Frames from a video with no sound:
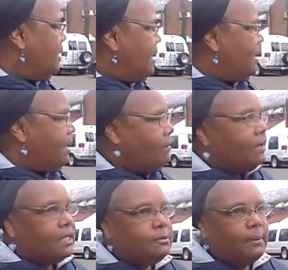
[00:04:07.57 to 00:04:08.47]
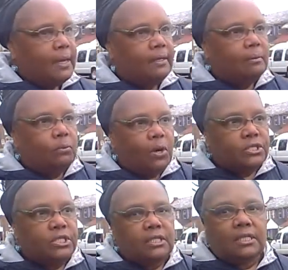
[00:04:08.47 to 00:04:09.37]
I already explained that
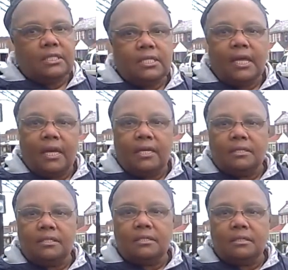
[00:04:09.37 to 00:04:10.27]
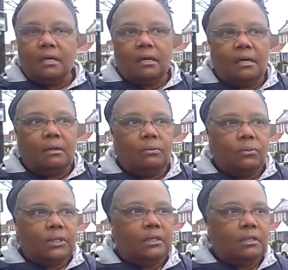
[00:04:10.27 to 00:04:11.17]
Washington, D.C. has
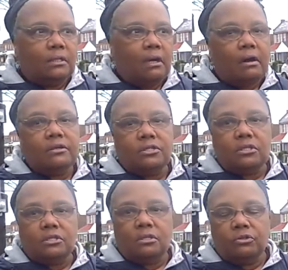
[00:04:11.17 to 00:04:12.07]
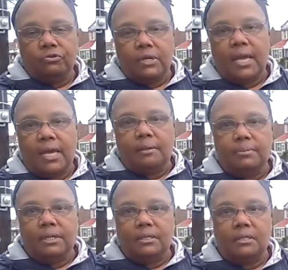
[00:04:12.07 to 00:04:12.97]
one of the largest tree
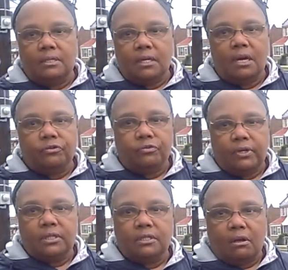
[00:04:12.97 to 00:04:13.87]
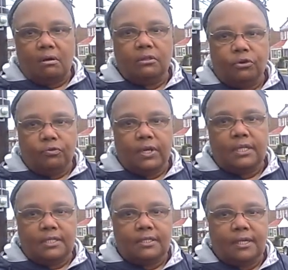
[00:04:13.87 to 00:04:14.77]
canopies in the country. It's called the
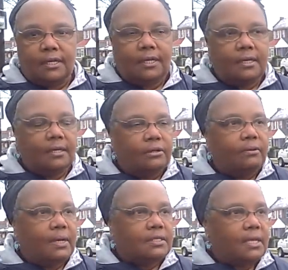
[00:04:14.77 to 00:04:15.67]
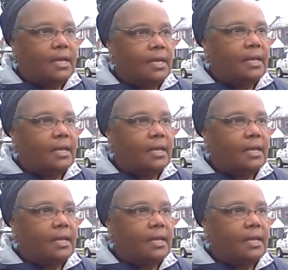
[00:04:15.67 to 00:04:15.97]
greenest city in USA,